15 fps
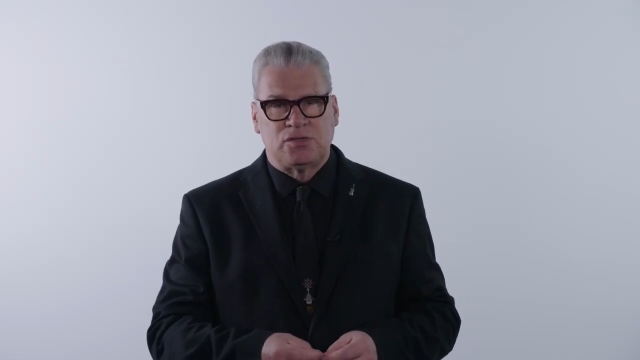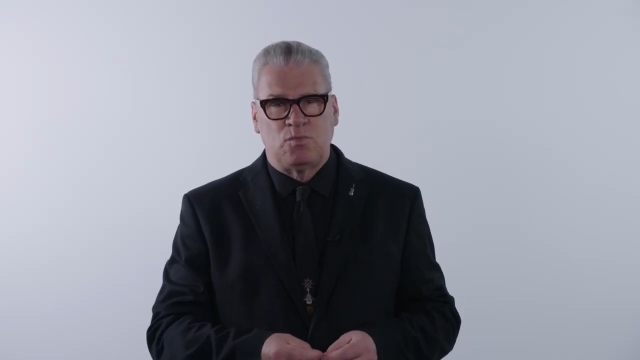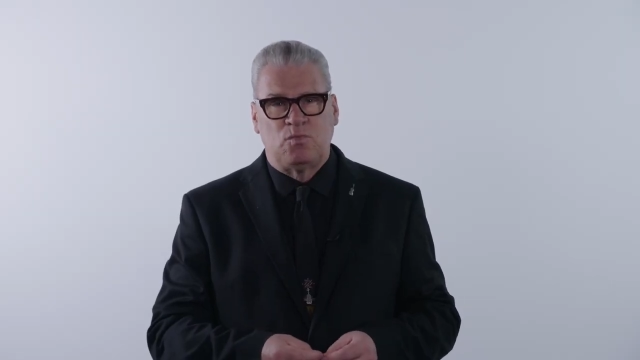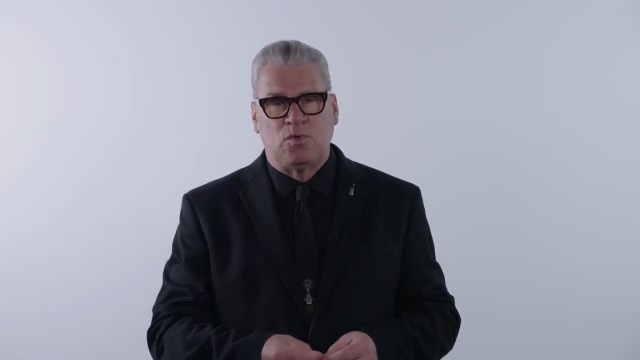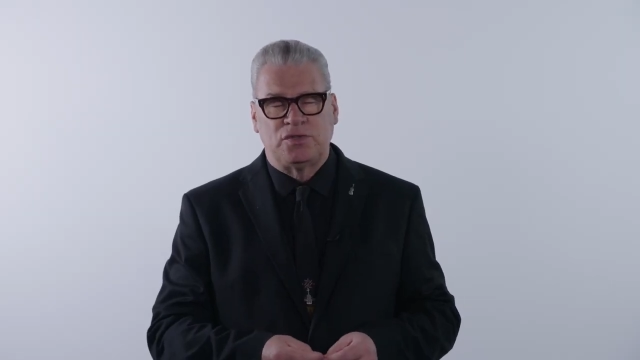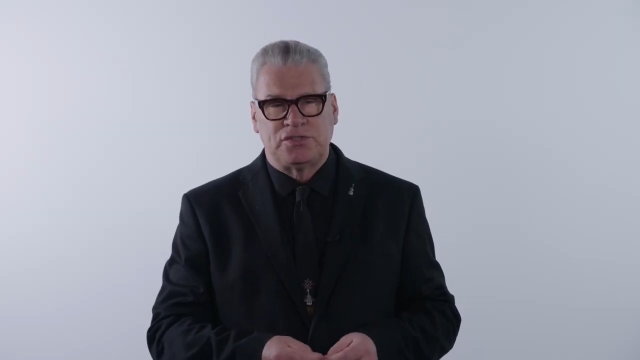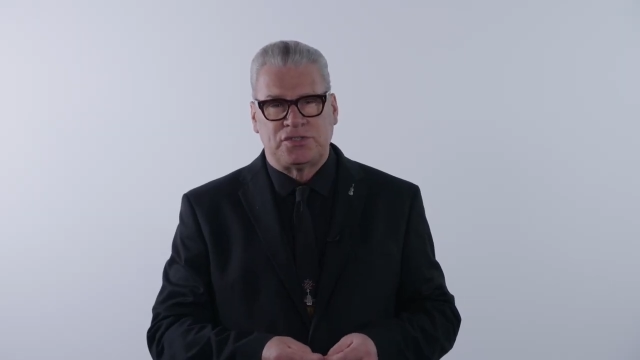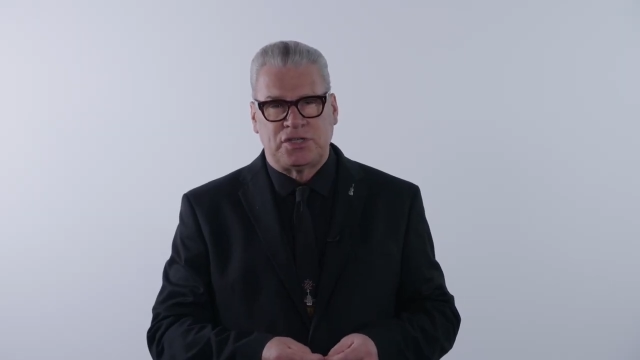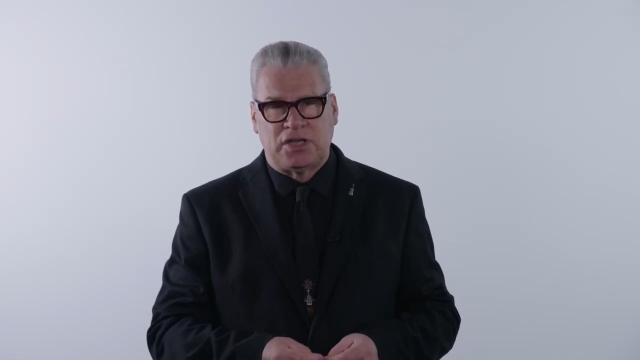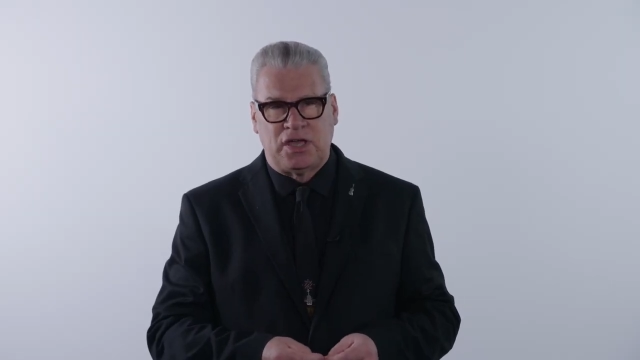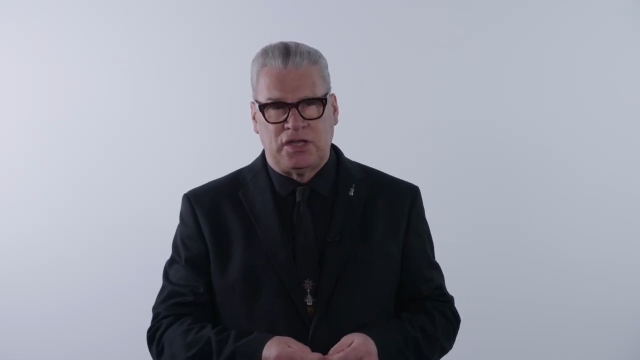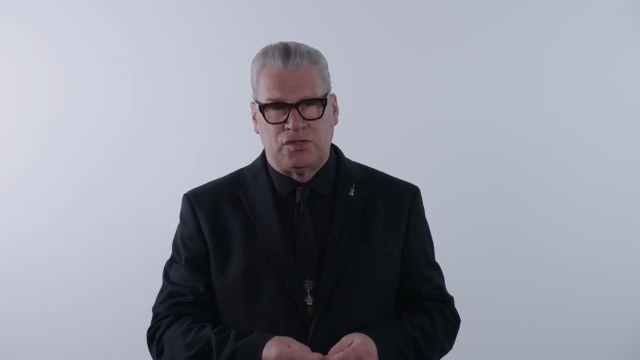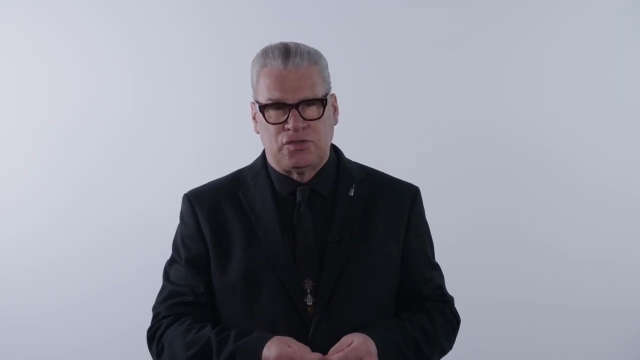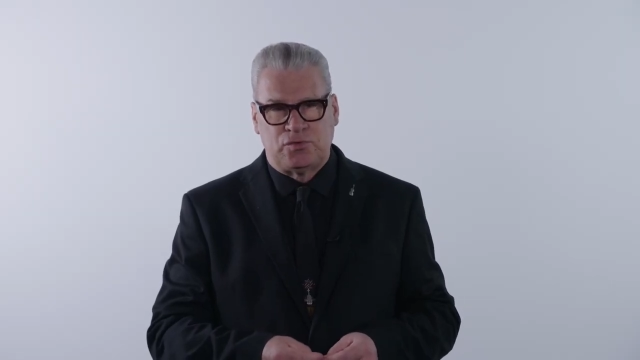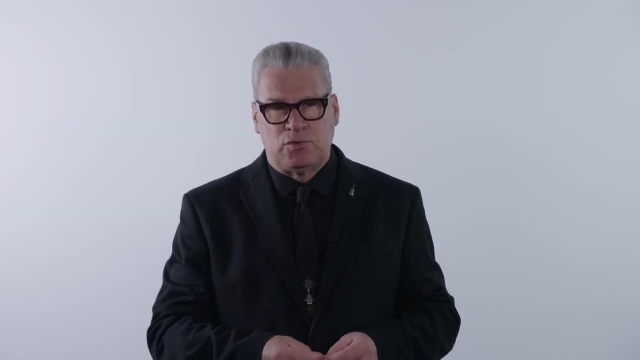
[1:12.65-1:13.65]
are once
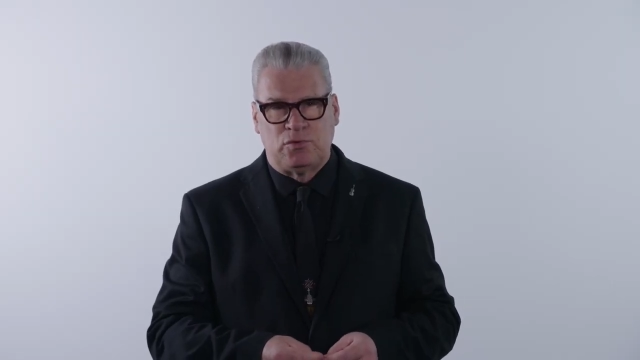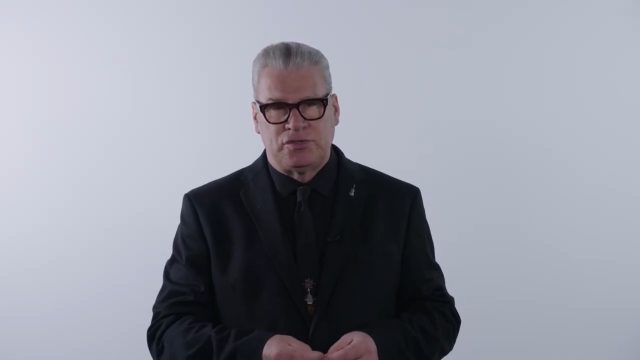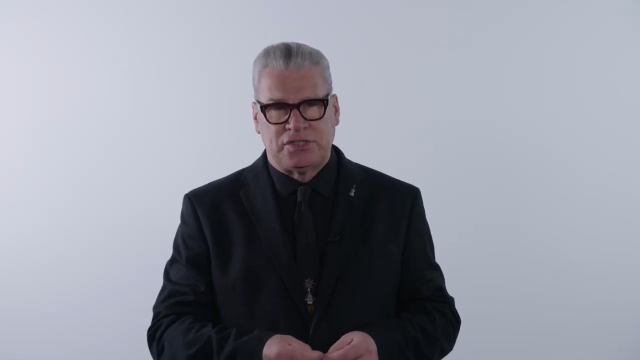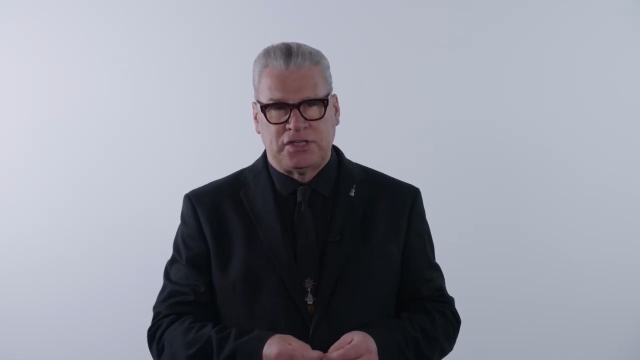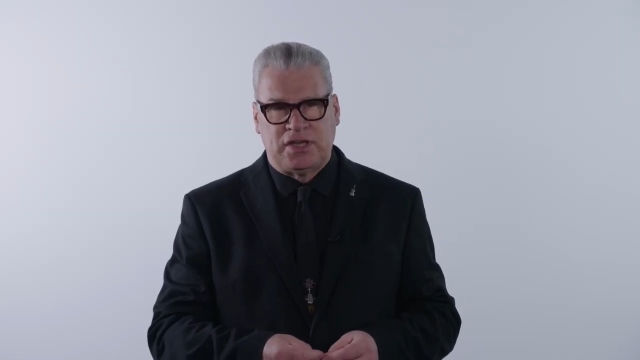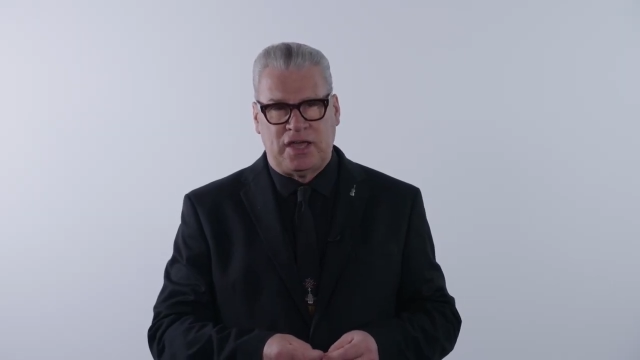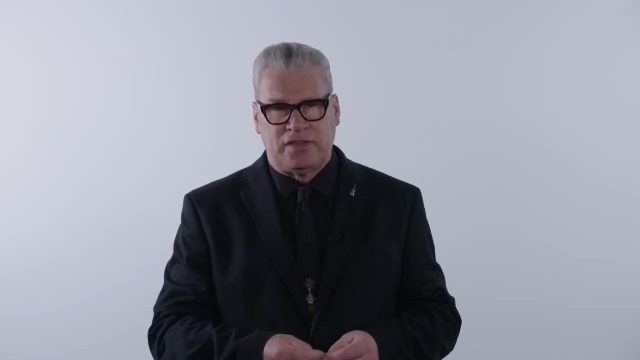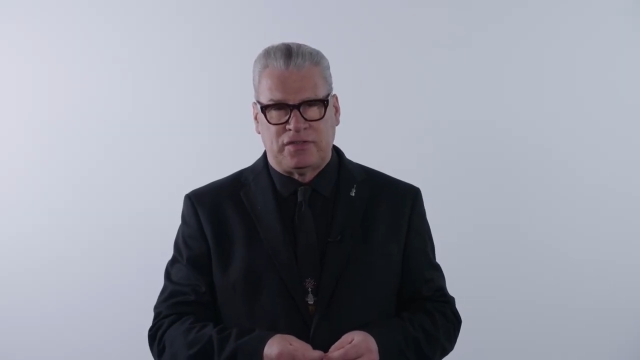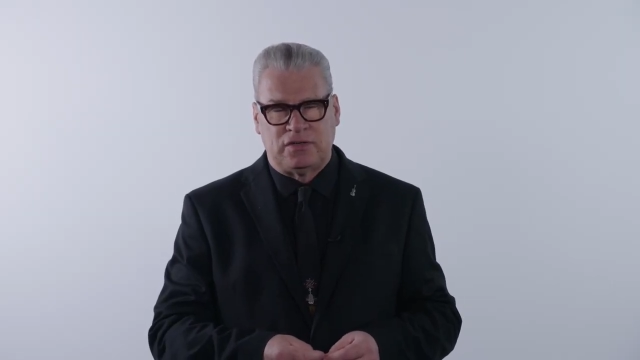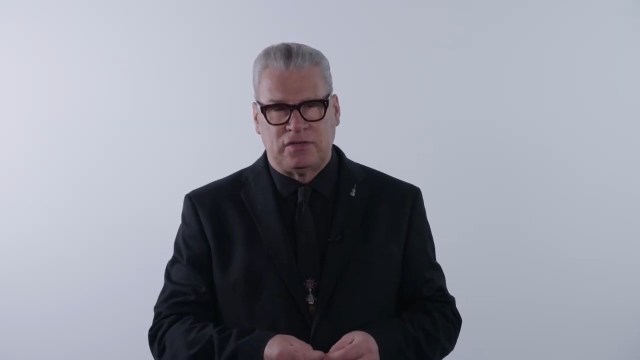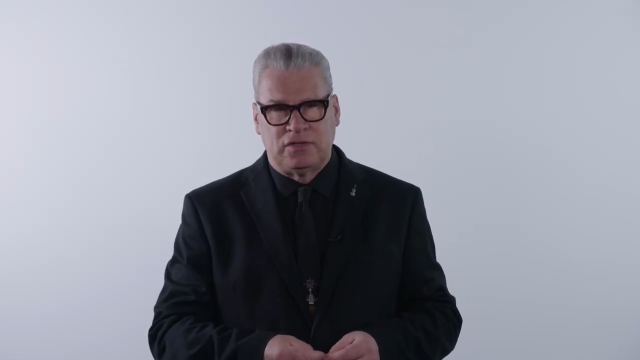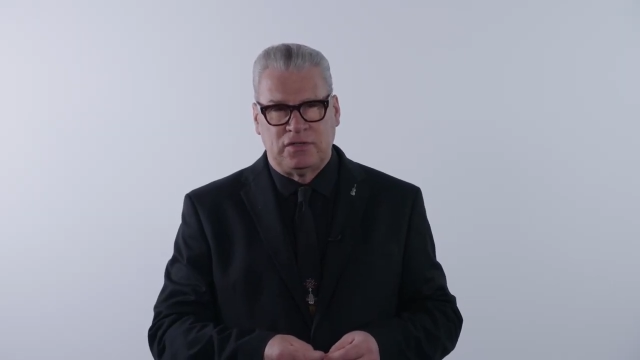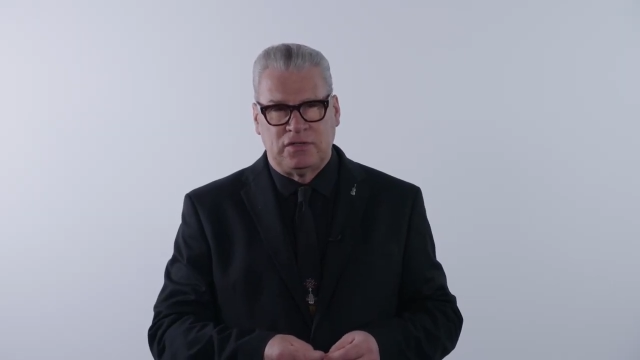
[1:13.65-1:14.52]
again drawn together,